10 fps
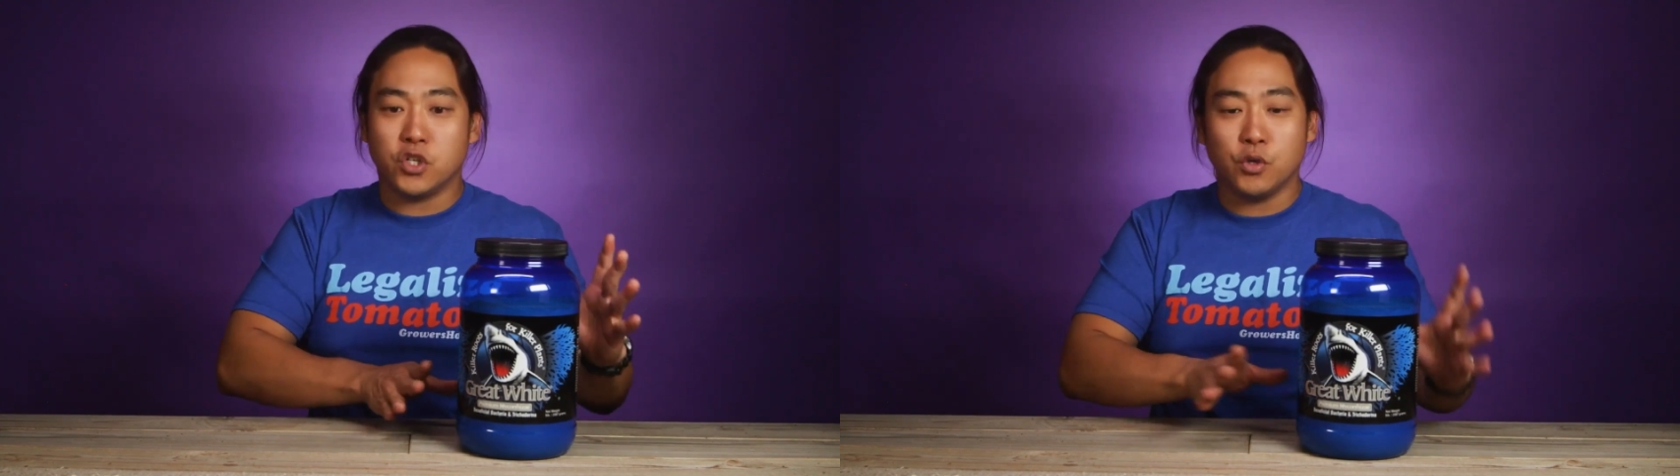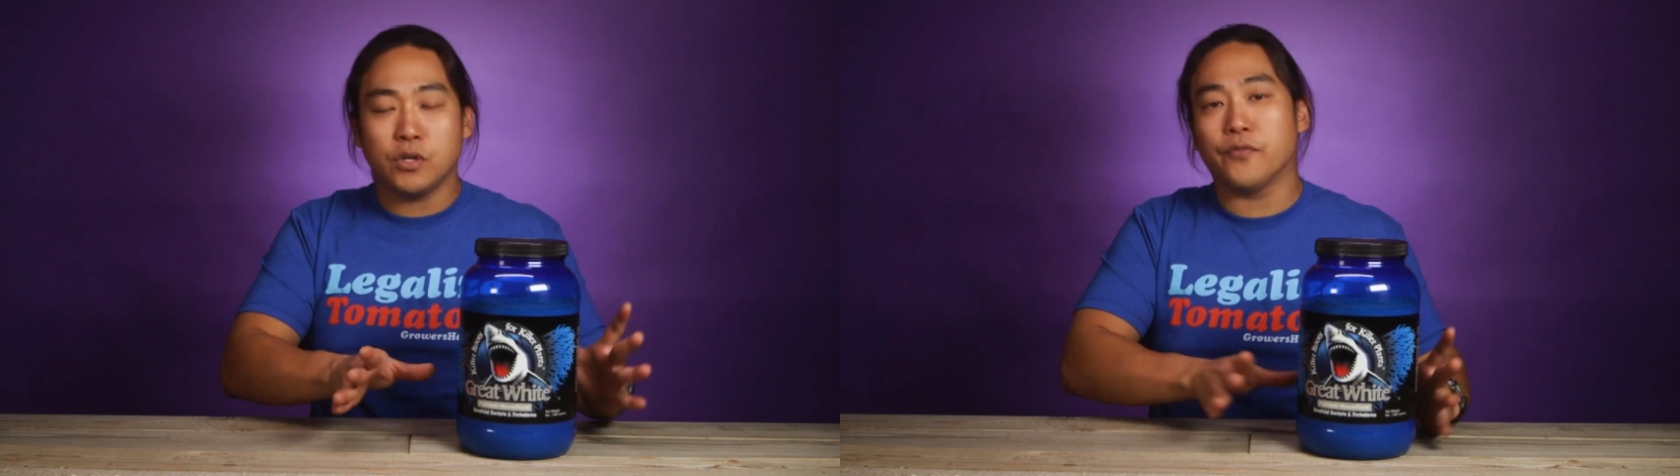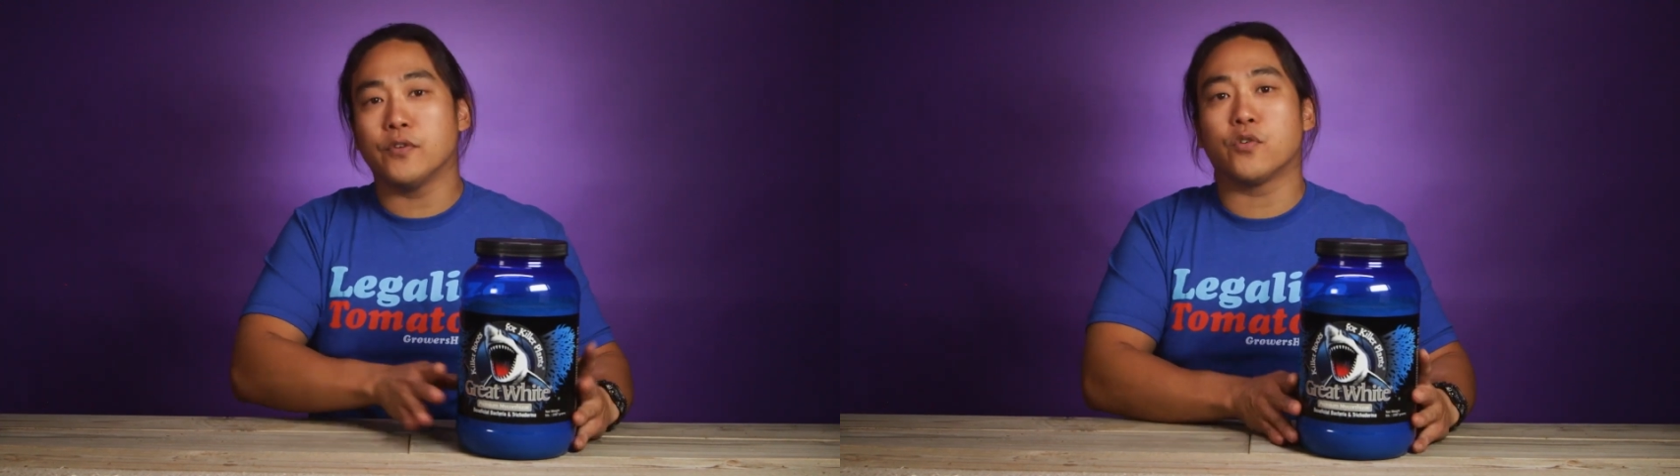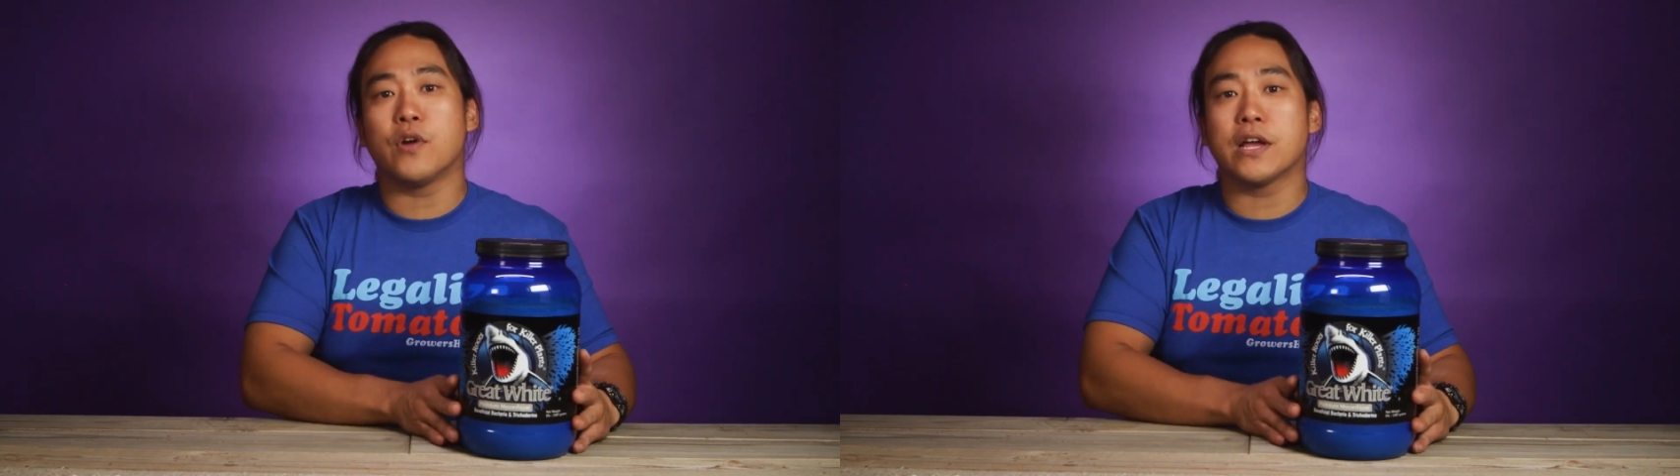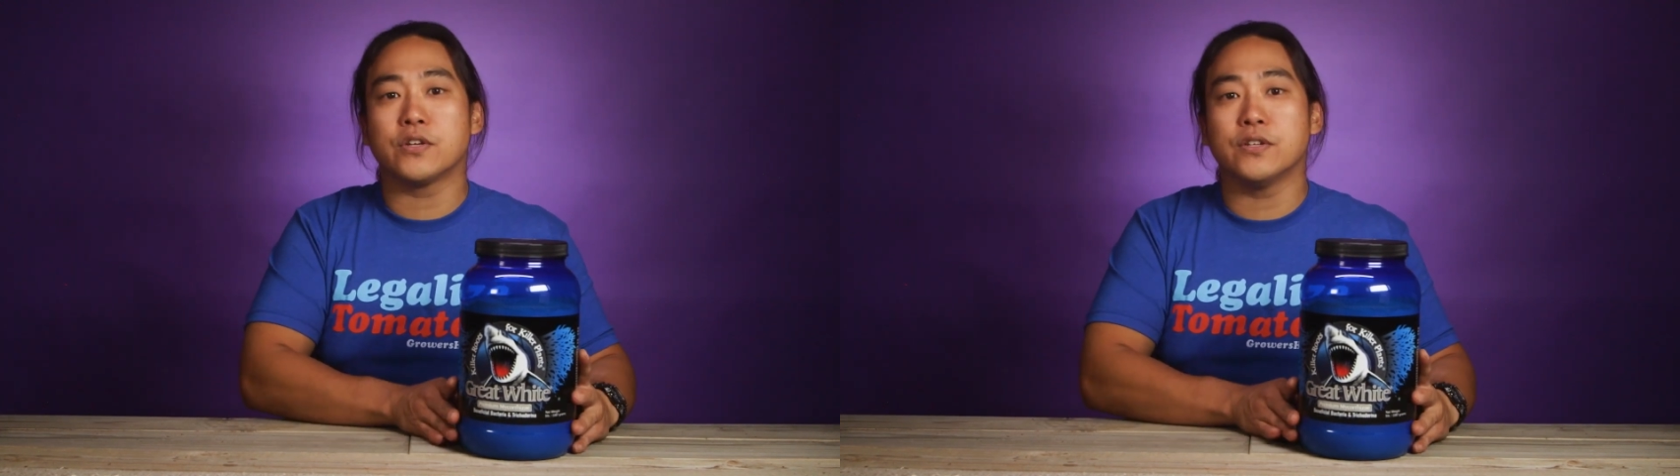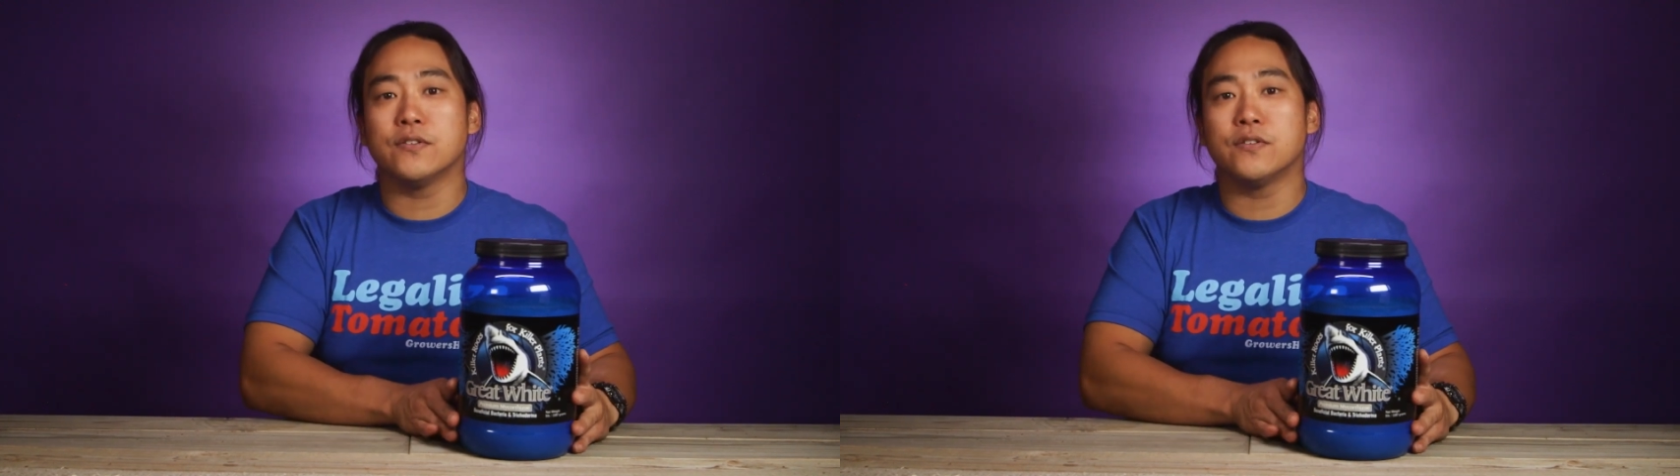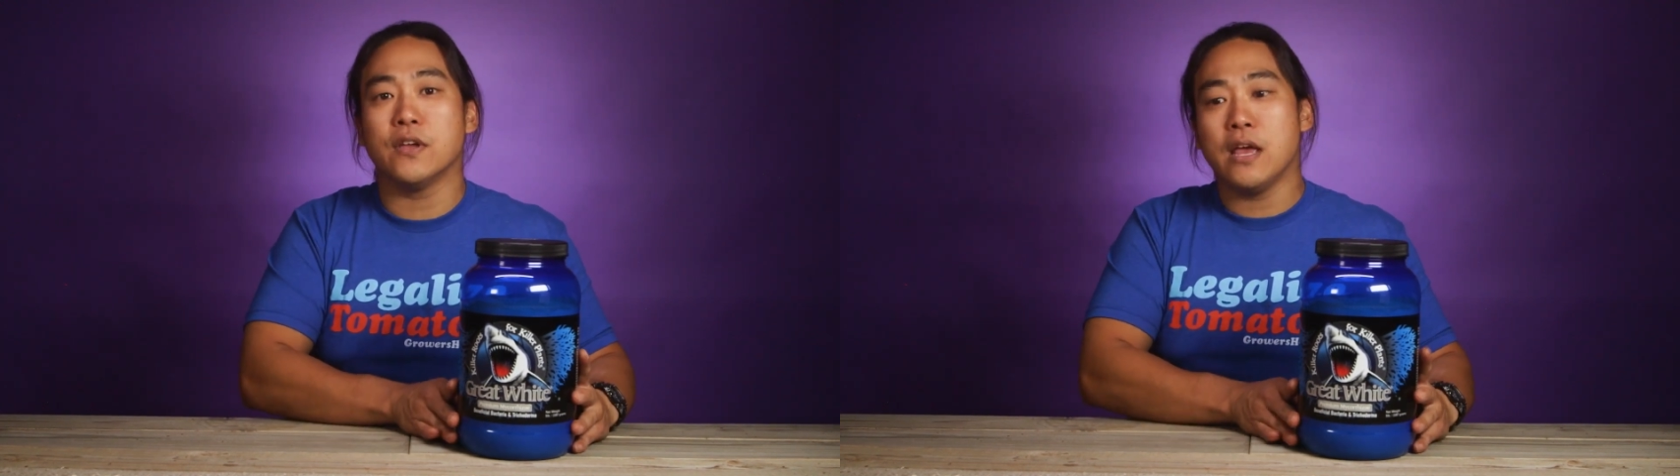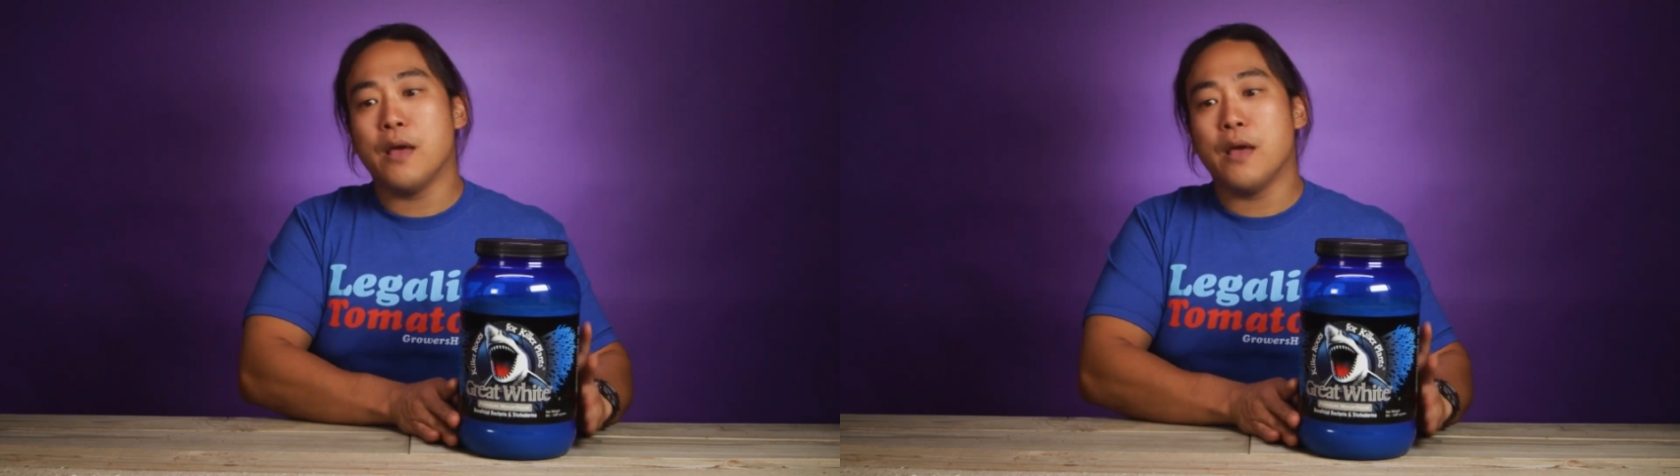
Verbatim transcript: two different directions